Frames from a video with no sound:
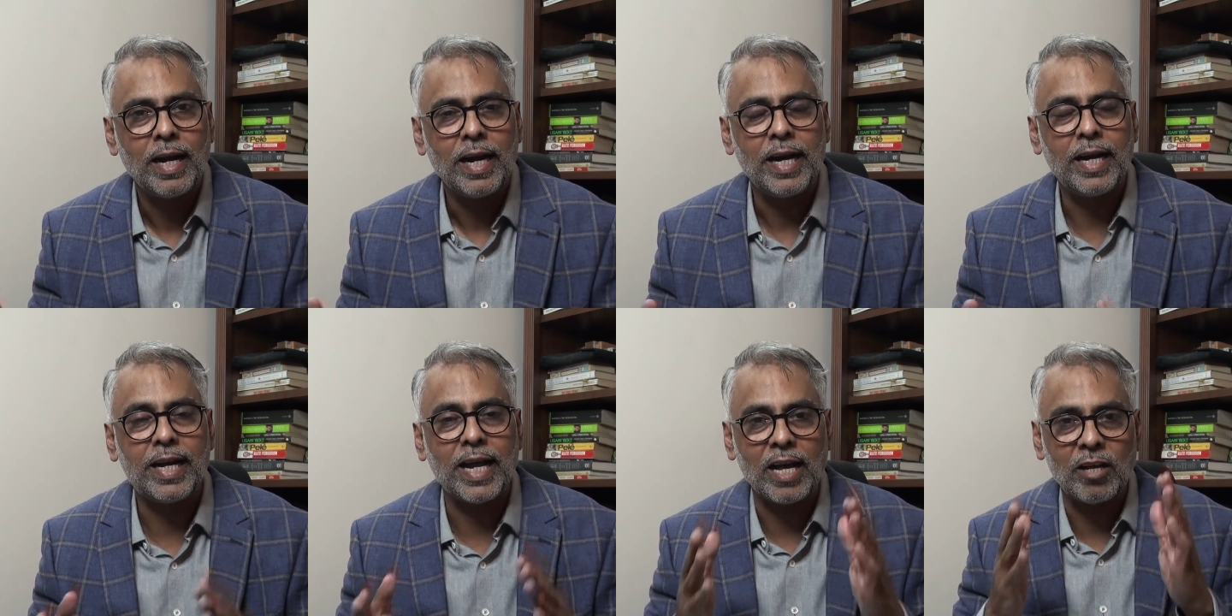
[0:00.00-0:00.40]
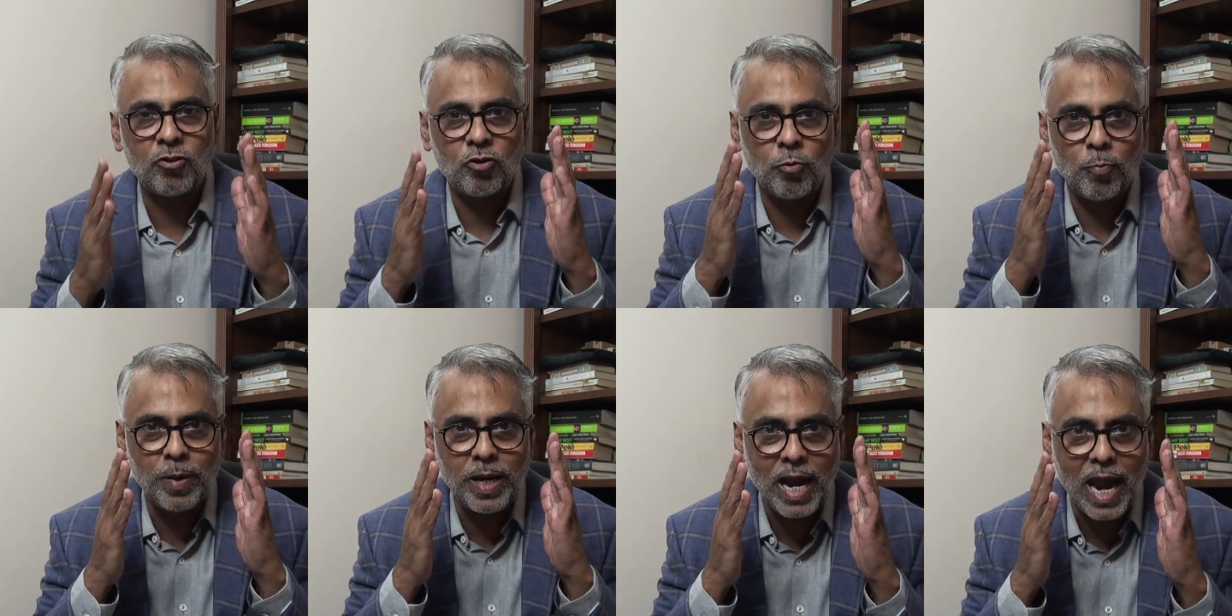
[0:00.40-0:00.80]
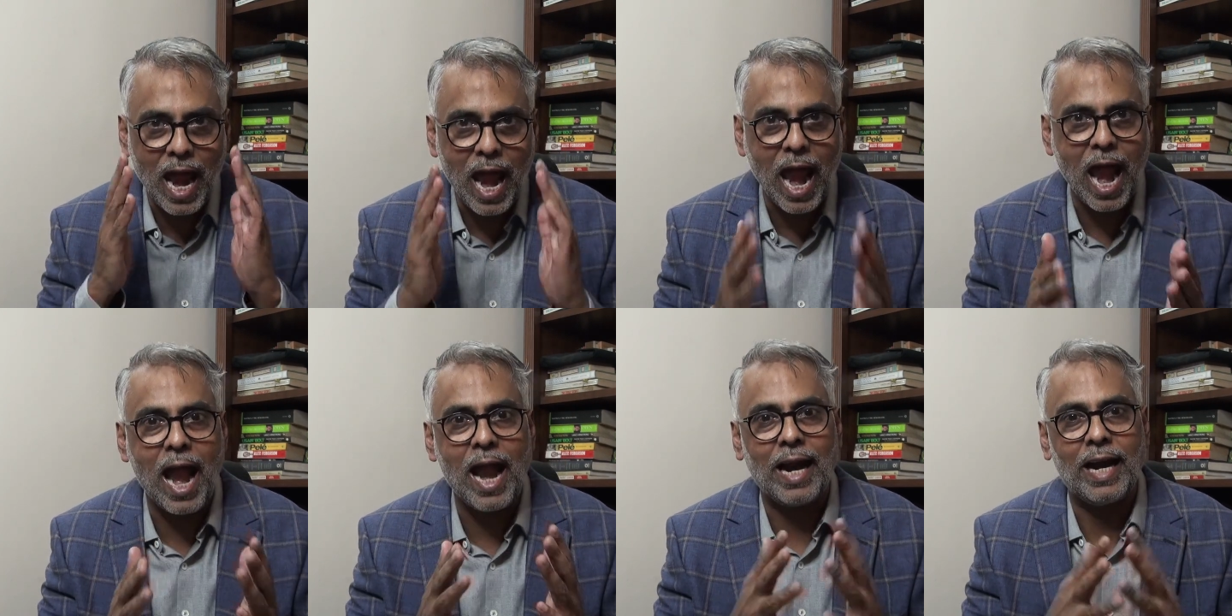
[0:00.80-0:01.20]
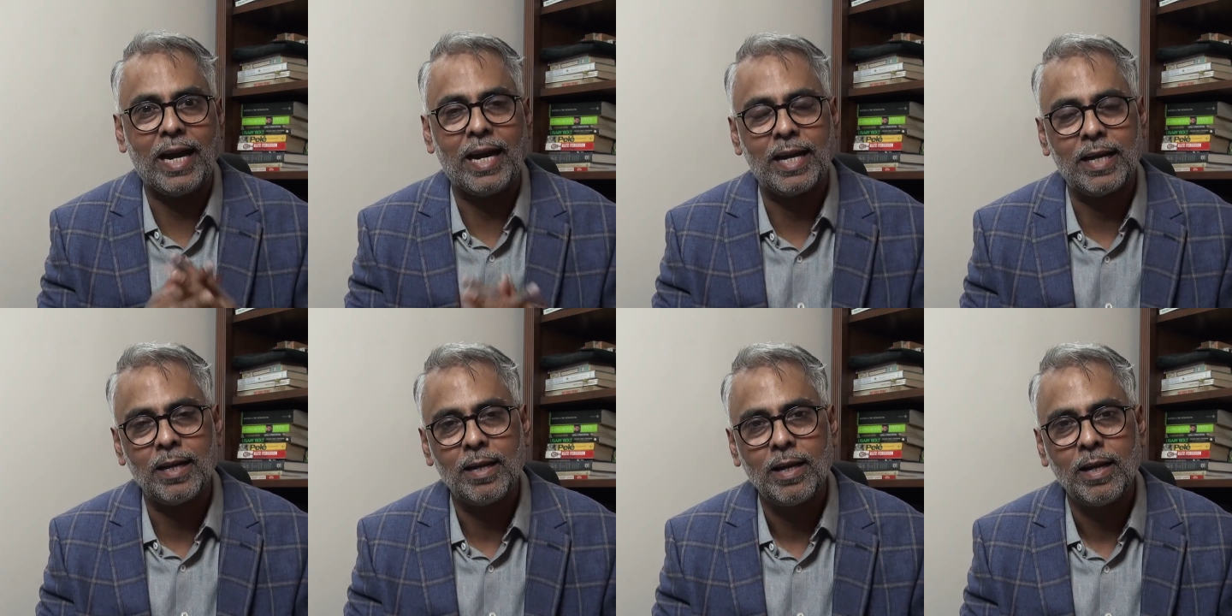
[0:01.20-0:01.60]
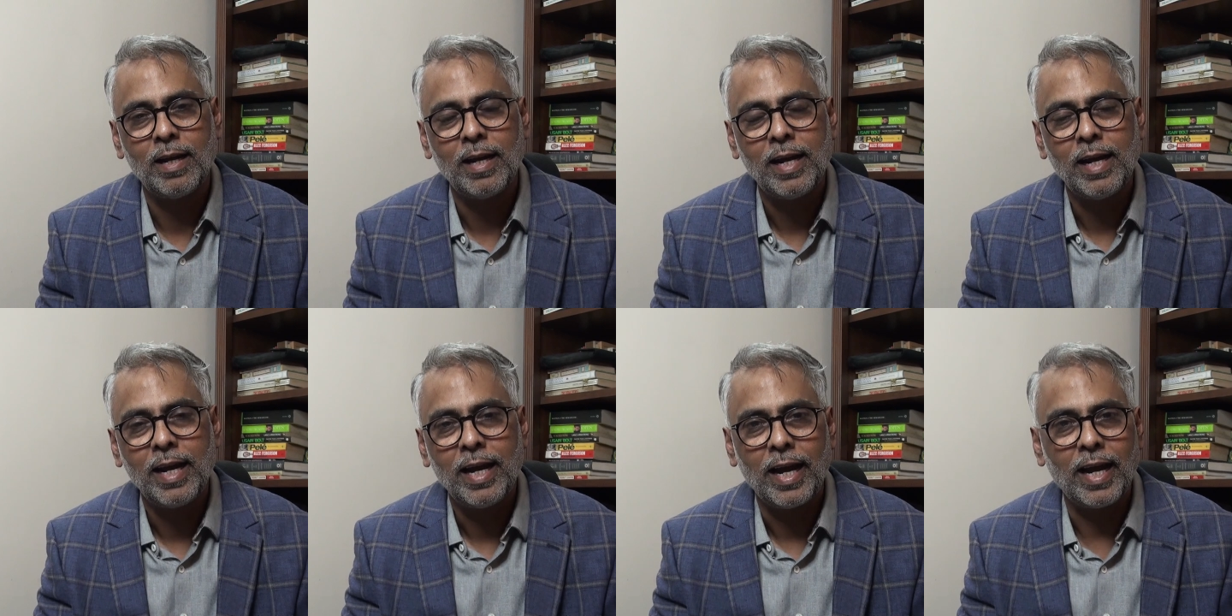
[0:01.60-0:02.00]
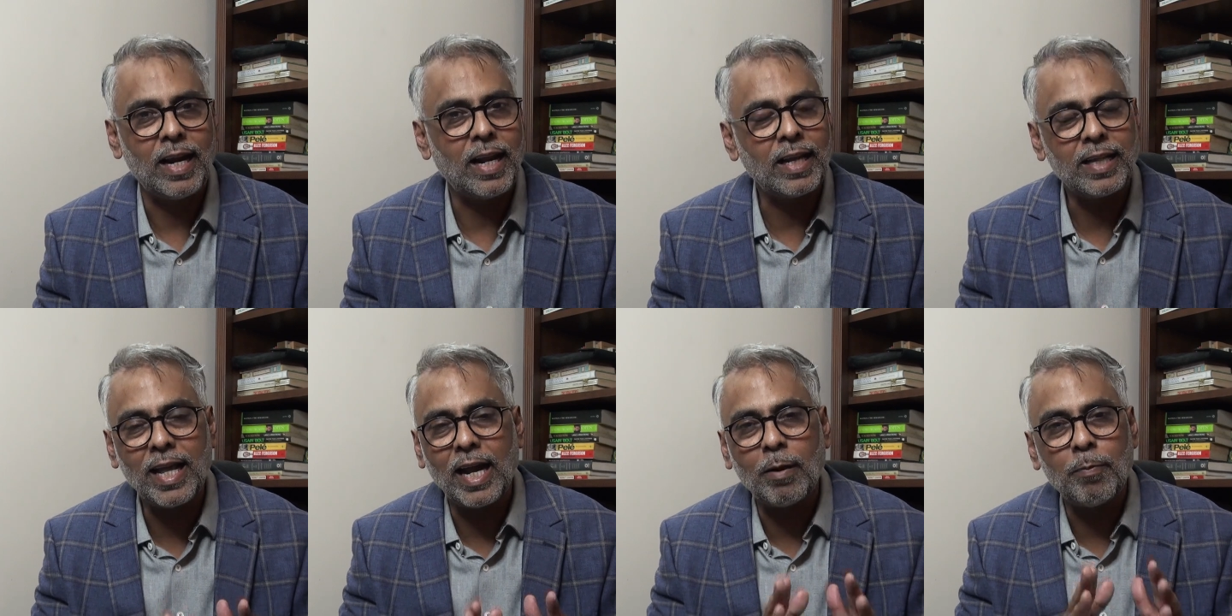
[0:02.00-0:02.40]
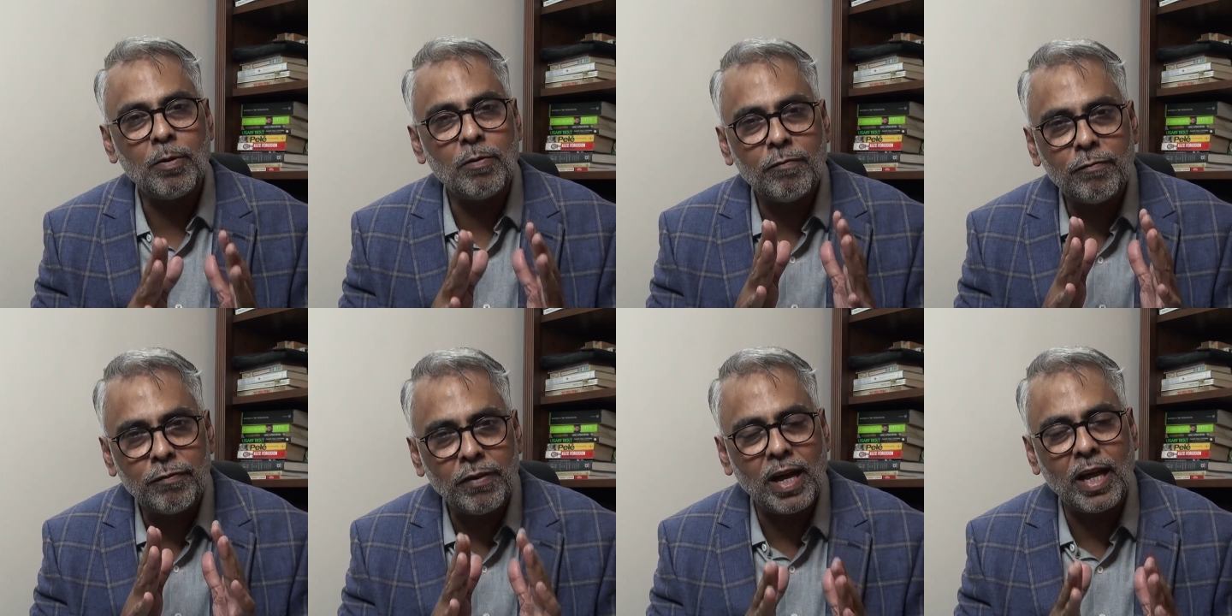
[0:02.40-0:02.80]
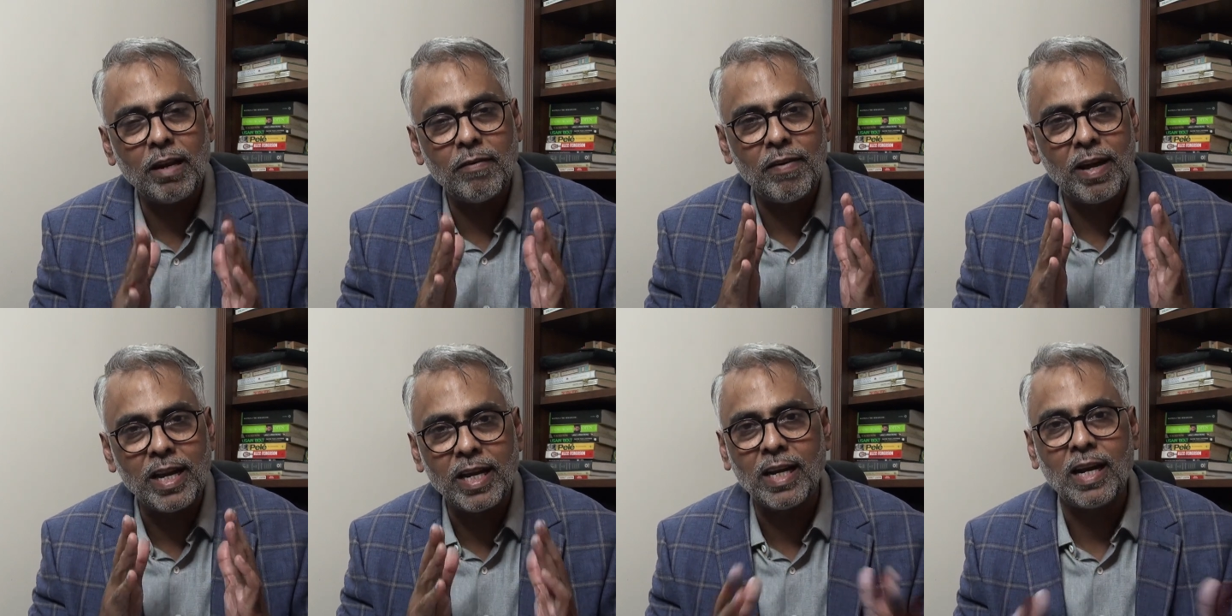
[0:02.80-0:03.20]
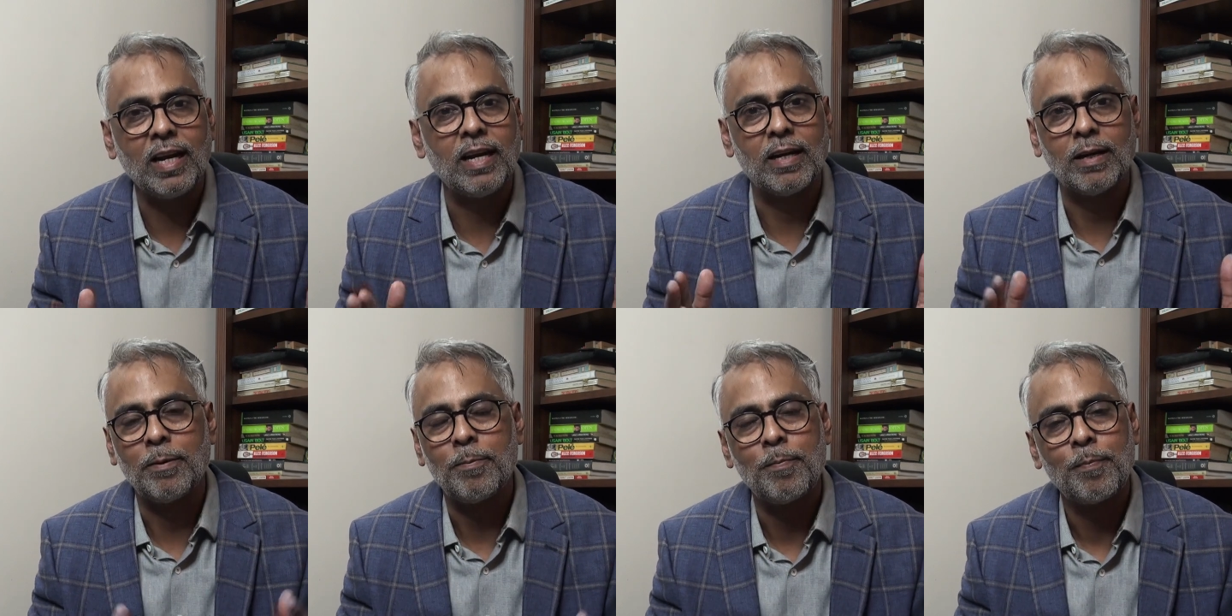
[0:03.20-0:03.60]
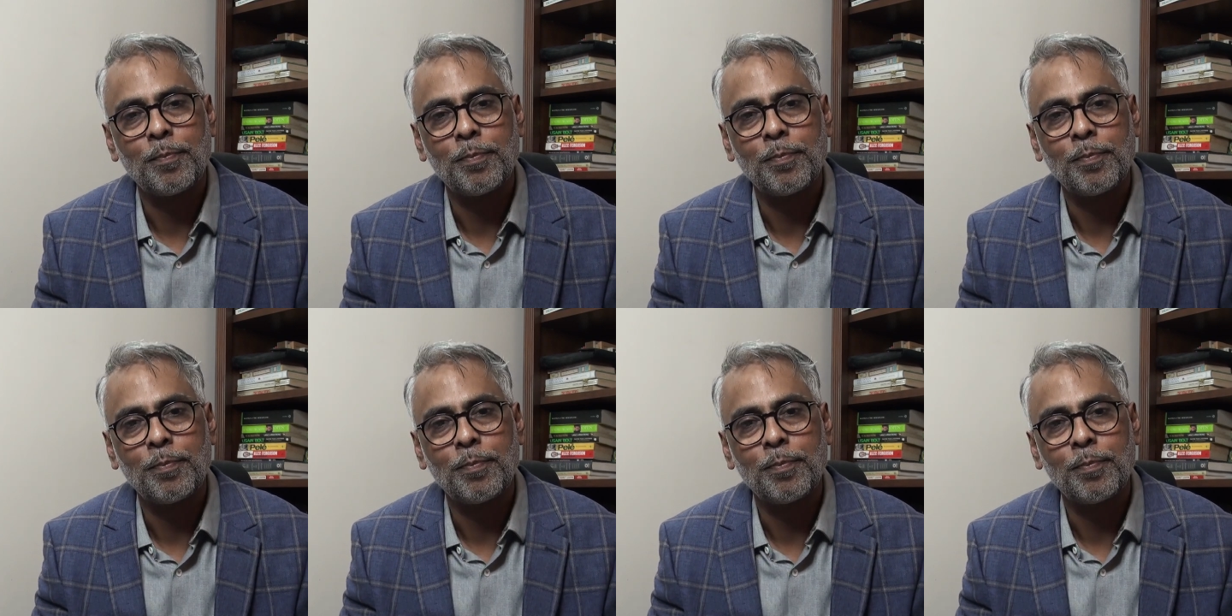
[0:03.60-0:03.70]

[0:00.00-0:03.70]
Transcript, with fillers: It has to be and. And let that be very, very clear.